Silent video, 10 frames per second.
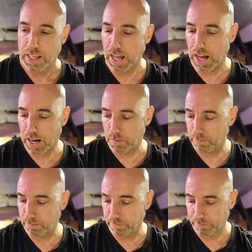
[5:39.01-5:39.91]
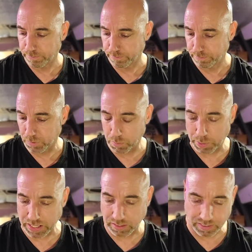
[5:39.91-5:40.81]
The
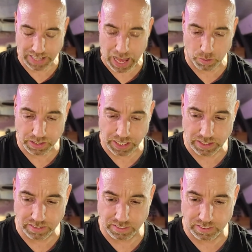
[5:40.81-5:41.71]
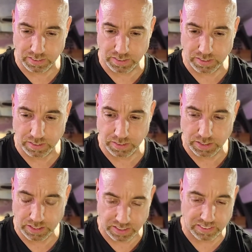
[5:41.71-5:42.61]
peak nowadays
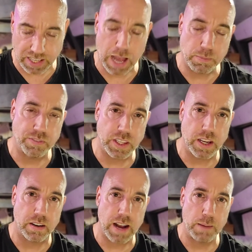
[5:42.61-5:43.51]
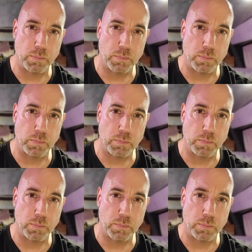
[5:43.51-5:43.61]
at this time of year,